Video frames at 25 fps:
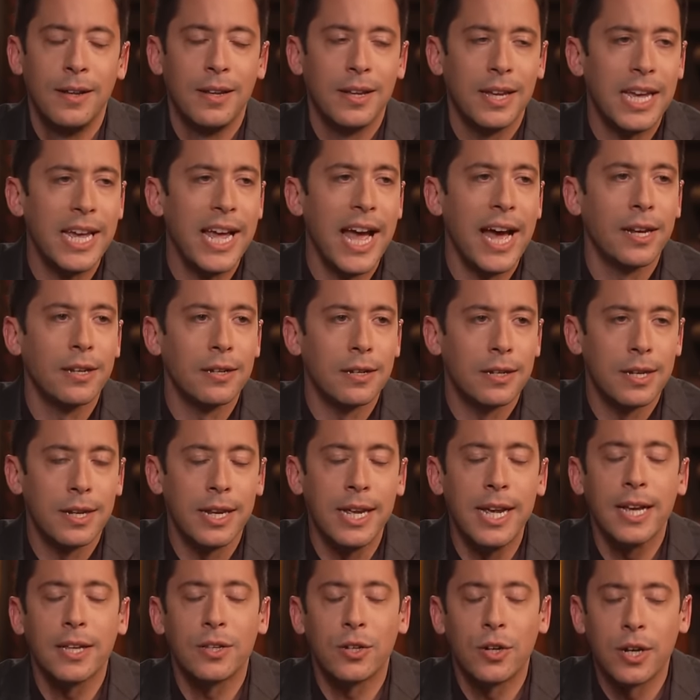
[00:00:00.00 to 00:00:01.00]
he had to
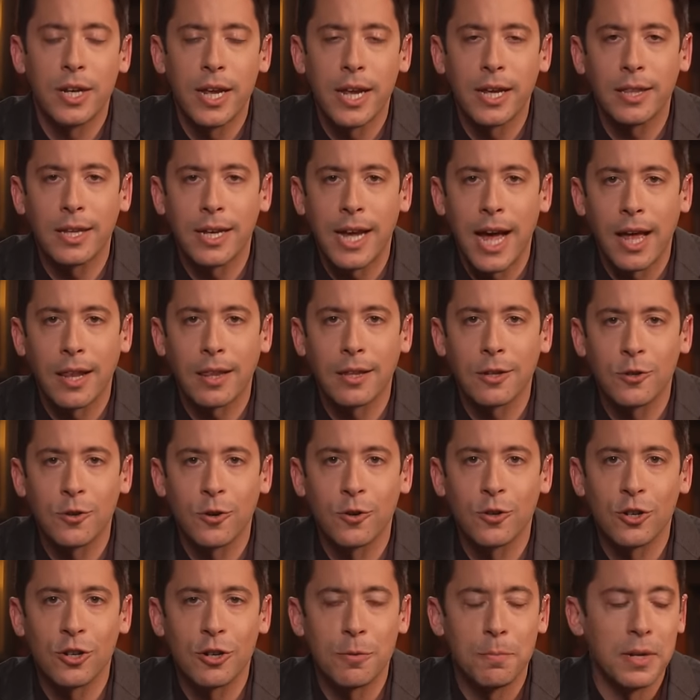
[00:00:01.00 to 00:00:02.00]
he has to take the Catholic
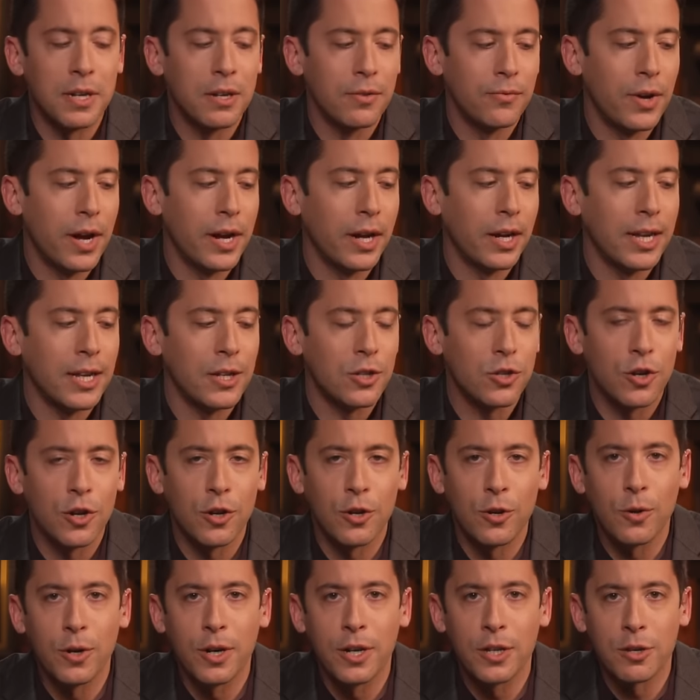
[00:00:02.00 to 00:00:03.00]
Church to be divinely
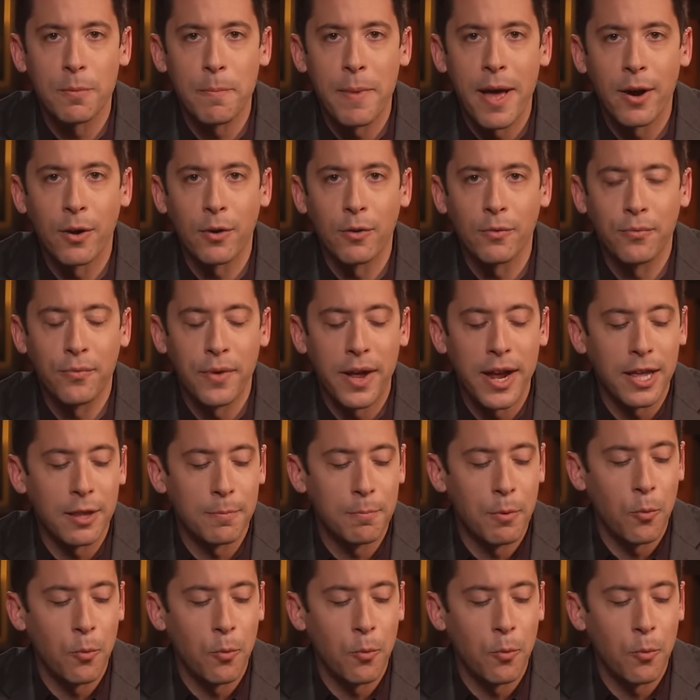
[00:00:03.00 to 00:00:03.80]
instituted as a matter of faith.